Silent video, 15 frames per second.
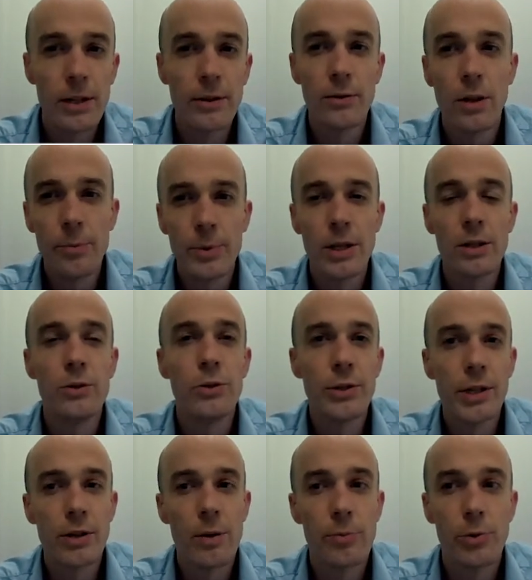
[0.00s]
developed a new
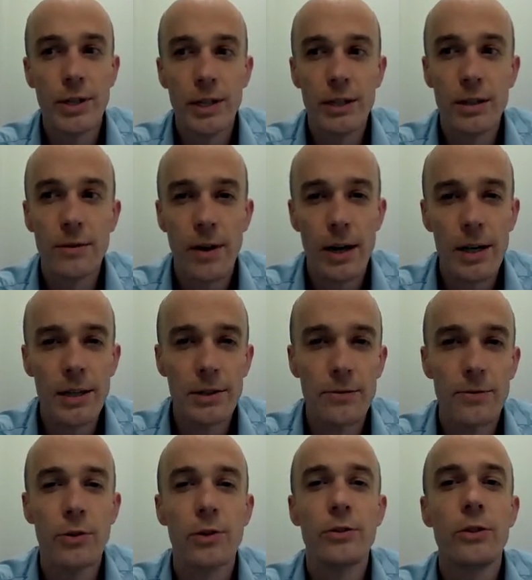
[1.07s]
therapeutic device
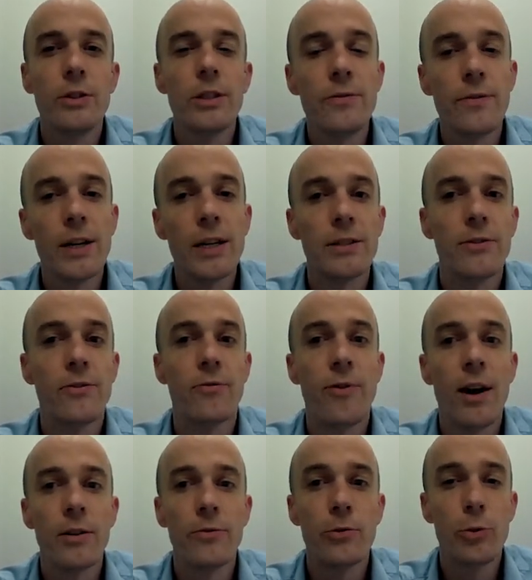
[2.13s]
for a non-invasive
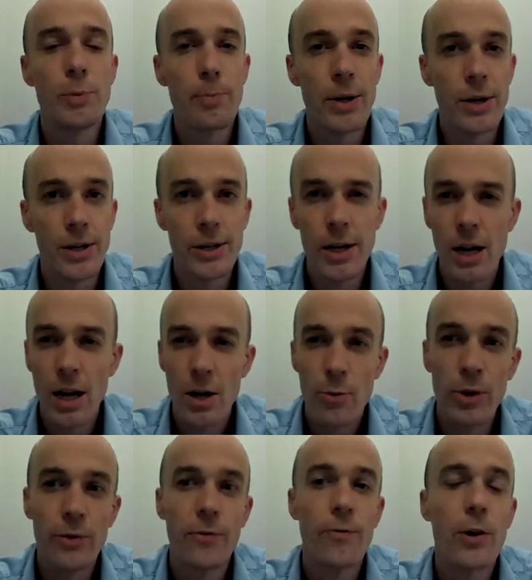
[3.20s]
valve repair
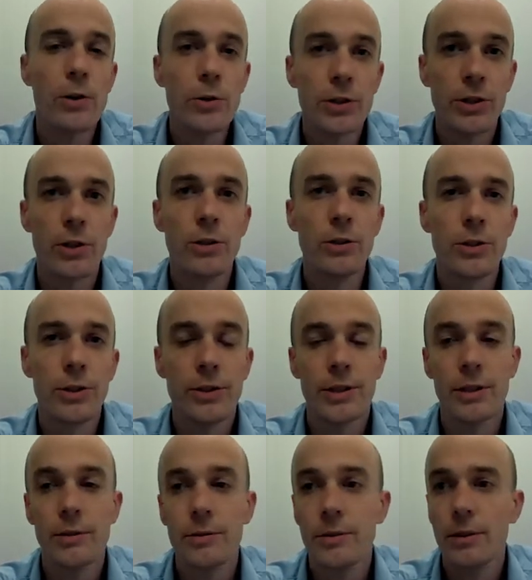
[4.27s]
with focused
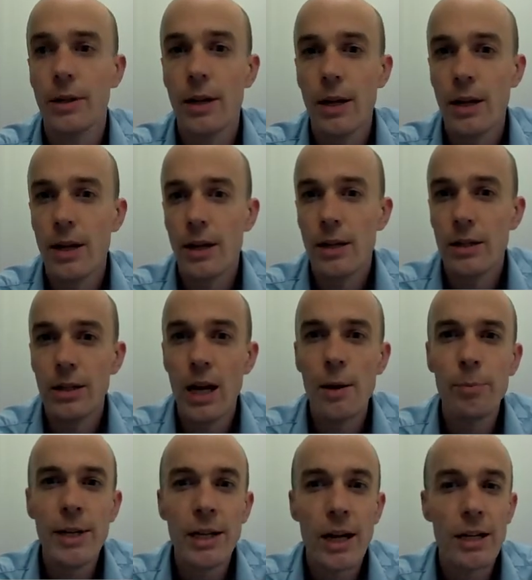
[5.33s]
ultrasound. The
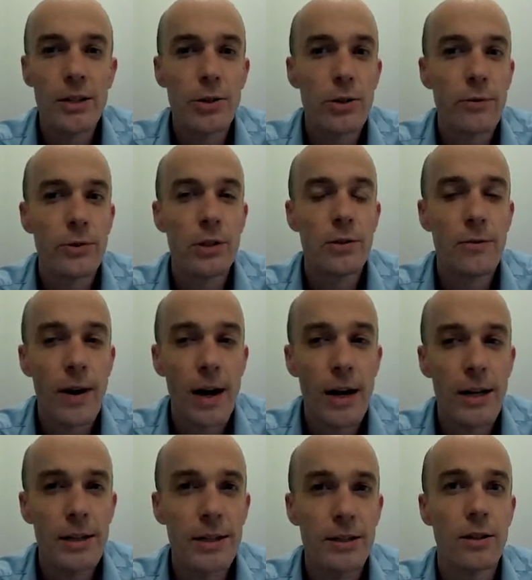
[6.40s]
applicator of the
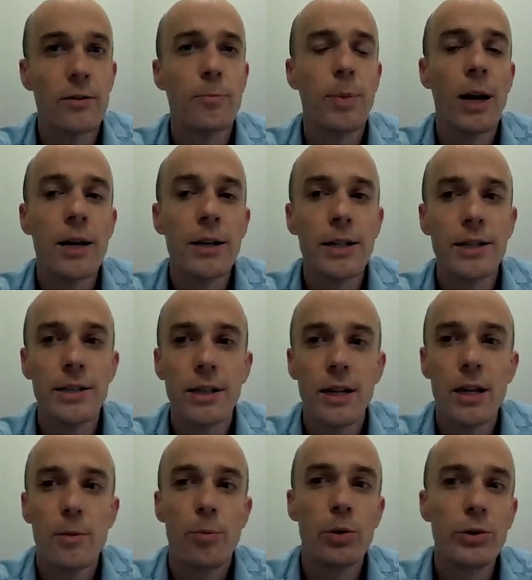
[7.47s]
device applies
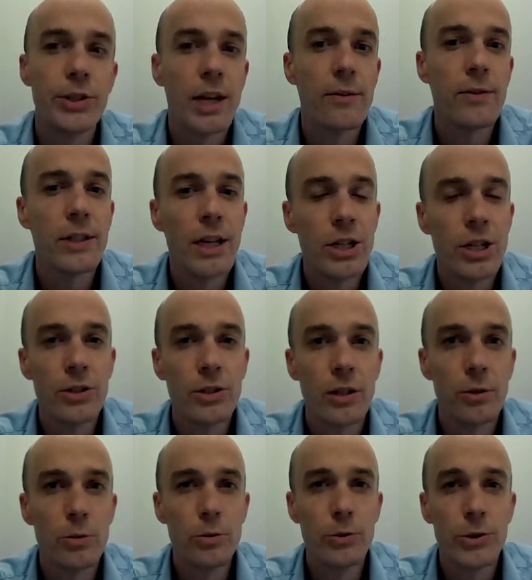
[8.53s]
pulsed
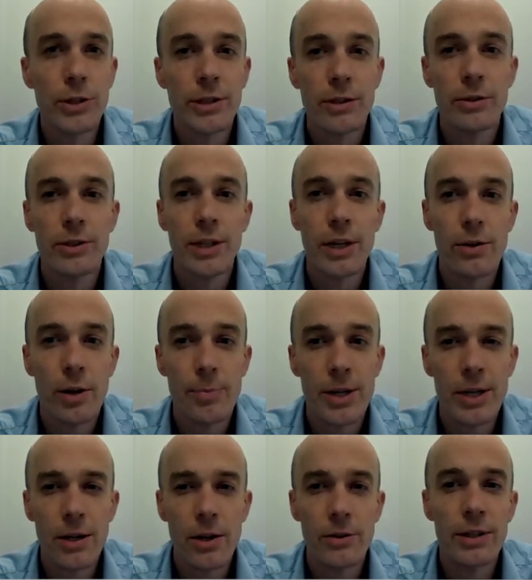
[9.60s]
cavitational ultrasound
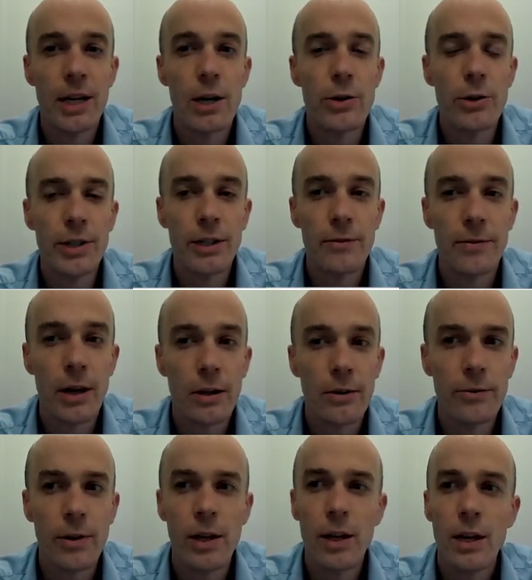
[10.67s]
therapy on the aortic
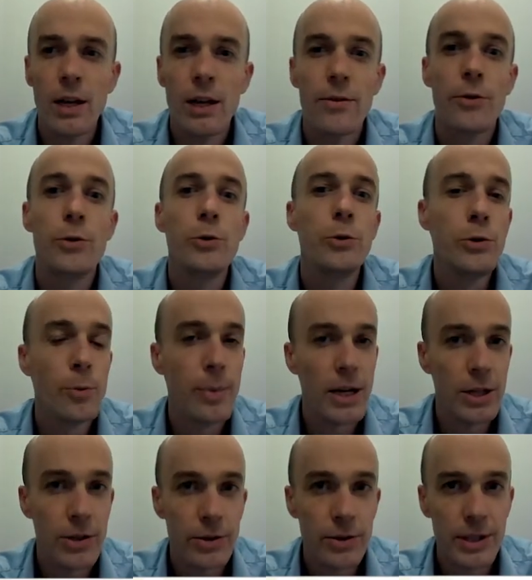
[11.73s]
valve through the
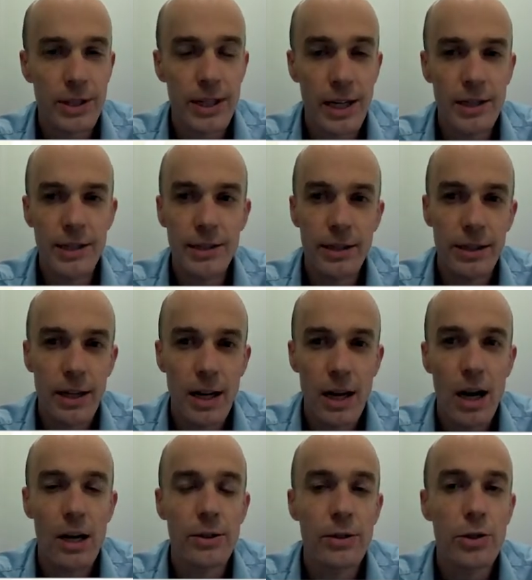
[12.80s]
patient's chest
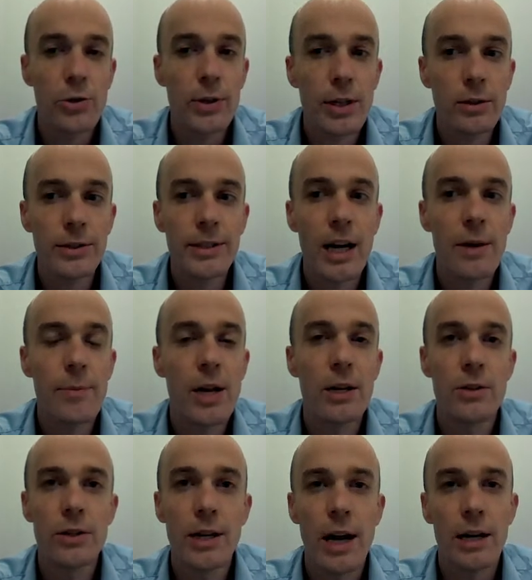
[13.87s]
under real-time
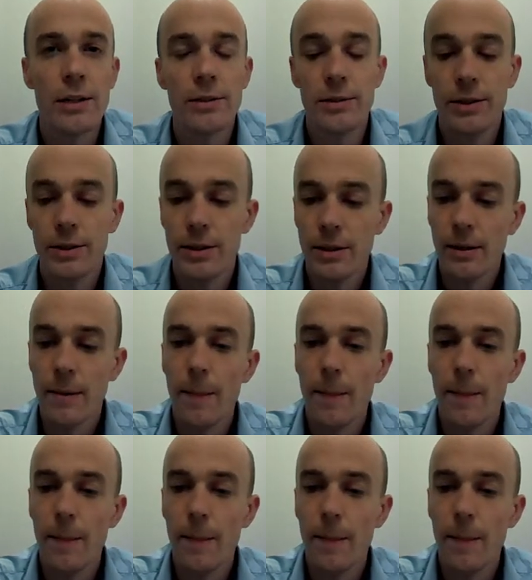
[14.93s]
echo guidance.